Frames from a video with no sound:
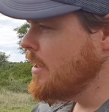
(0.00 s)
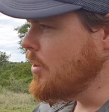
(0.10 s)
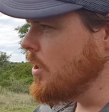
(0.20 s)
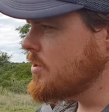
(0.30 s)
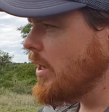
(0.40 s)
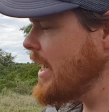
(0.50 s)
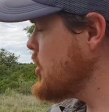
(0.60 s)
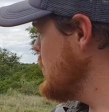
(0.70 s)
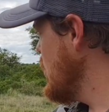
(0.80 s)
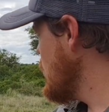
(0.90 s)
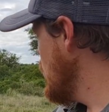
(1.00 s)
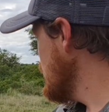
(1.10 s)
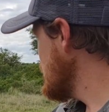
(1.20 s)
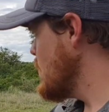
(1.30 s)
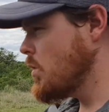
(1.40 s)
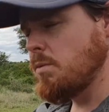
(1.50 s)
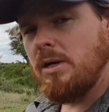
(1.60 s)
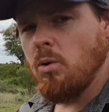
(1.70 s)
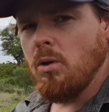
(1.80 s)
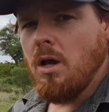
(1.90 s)
Those are actually not horns. They're what we
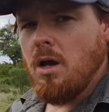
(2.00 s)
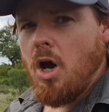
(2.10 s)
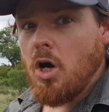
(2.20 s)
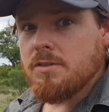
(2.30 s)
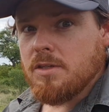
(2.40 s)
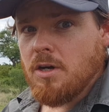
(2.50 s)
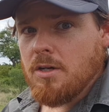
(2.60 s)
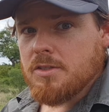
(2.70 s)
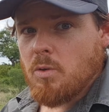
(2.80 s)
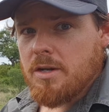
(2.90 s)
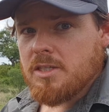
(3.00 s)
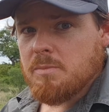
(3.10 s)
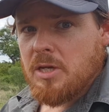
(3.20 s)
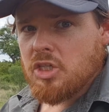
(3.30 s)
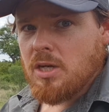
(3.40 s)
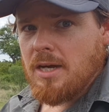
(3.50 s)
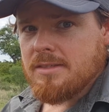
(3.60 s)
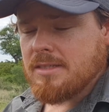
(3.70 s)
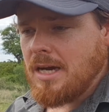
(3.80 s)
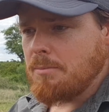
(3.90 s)
call ossicones, quite a
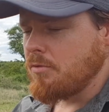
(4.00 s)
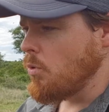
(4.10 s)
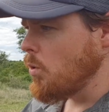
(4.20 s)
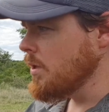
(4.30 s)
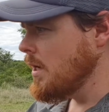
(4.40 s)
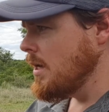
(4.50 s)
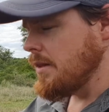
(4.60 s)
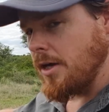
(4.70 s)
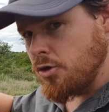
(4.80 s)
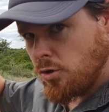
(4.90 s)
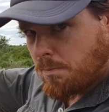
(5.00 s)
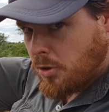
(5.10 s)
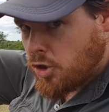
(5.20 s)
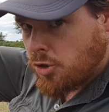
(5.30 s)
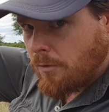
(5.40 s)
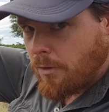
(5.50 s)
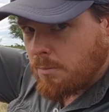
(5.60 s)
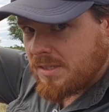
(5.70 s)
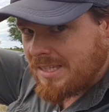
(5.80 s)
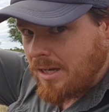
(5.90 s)
specialized type of horn. They do protrude from
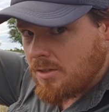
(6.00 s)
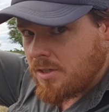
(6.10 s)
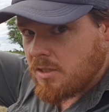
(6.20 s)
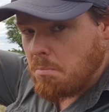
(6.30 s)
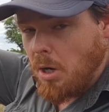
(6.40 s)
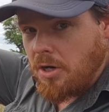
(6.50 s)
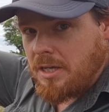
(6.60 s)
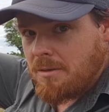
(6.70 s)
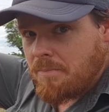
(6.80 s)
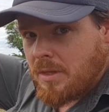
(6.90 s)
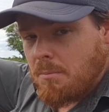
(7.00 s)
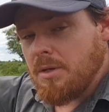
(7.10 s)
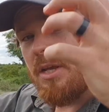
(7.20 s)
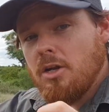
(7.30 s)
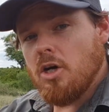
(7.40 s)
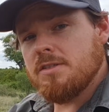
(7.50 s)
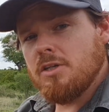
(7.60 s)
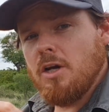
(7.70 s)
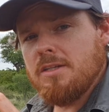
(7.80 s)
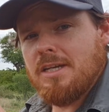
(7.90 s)
the skull, so it's bony. But then an
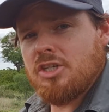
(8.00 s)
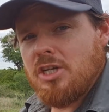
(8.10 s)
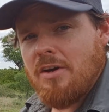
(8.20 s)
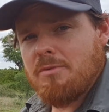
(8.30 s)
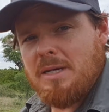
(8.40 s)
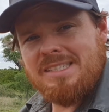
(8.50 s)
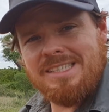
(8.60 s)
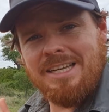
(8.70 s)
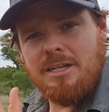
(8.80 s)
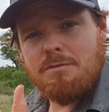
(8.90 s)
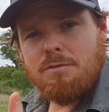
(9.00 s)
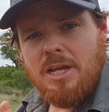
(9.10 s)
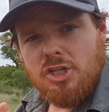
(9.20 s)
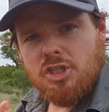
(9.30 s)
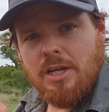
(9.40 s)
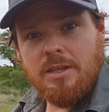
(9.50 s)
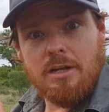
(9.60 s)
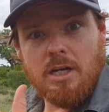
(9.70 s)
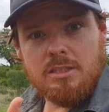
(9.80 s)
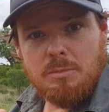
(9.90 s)
ossicone is actually covered by skin and flesh, and
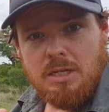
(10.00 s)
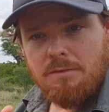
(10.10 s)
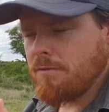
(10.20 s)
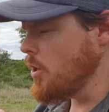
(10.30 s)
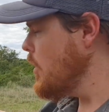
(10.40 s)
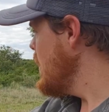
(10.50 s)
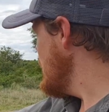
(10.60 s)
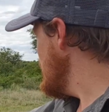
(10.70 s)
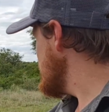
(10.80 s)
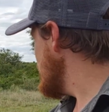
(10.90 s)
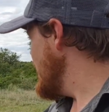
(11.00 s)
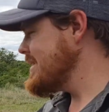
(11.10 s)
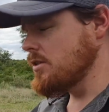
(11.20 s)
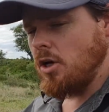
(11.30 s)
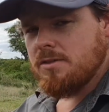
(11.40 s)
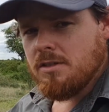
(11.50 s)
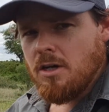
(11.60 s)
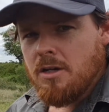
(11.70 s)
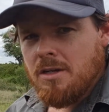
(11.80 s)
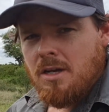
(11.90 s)
then ultimately fur. So that's an
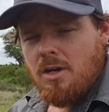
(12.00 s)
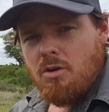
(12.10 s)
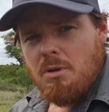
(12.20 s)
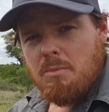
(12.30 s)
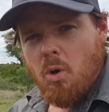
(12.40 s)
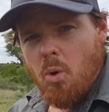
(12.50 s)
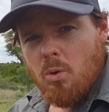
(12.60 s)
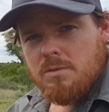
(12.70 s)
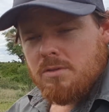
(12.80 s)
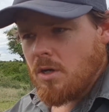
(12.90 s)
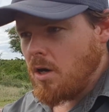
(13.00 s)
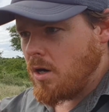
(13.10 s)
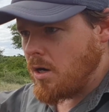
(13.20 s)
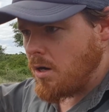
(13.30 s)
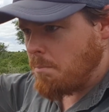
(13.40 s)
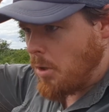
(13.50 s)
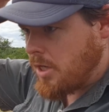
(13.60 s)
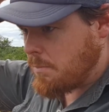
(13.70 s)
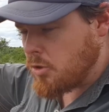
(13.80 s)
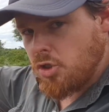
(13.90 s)
ossicone. Remember, horns are
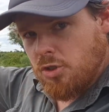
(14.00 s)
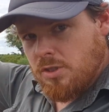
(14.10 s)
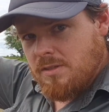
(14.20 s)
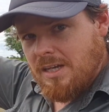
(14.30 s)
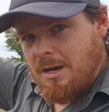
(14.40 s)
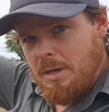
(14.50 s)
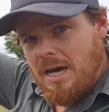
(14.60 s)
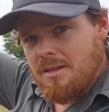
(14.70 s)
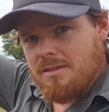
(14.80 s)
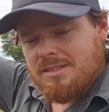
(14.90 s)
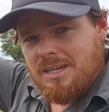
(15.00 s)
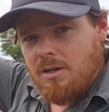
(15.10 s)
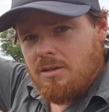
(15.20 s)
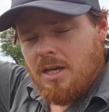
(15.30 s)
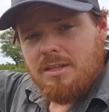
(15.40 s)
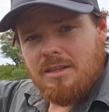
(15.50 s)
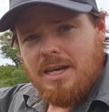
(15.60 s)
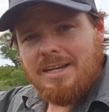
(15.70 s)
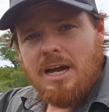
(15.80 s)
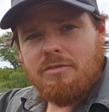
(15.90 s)
bony protrusions that come out of the skull, and then
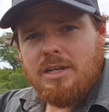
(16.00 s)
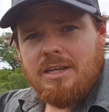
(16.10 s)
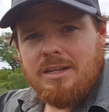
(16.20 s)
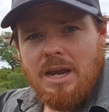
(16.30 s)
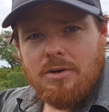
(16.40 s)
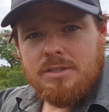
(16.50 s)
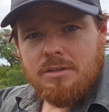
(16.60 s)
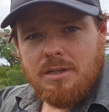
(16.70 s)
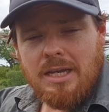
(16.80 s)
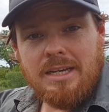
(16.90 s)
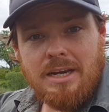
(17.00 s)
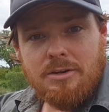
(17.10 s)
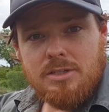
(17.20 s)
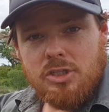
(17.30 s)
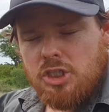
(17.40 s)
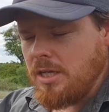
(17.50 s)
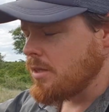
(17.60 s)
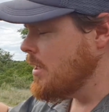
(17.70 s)
they're covered in keratin, like a keratin sheath.